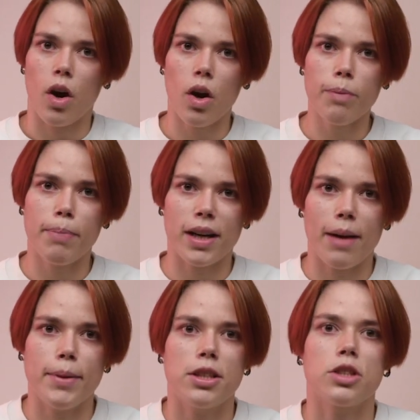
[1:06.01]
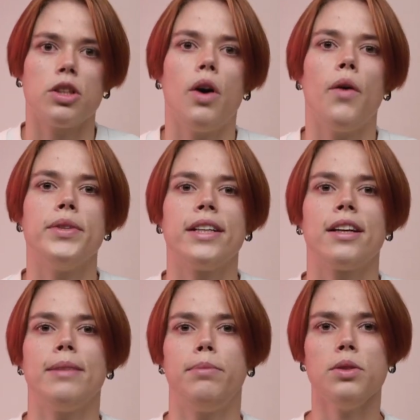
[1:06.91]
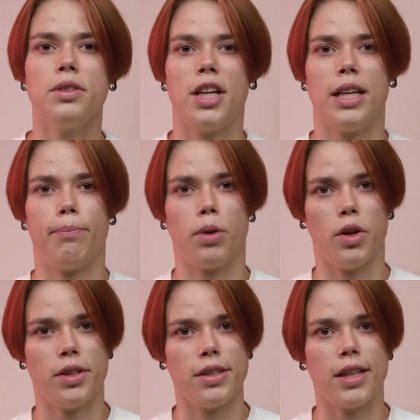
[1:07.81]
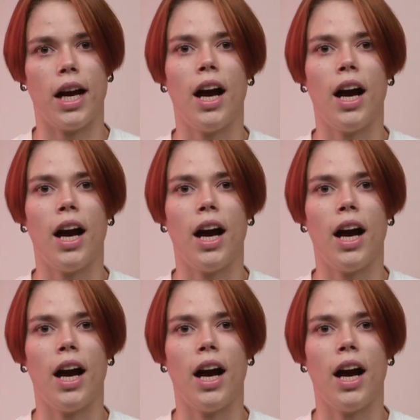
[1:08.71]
All parameters of the CatBoost training process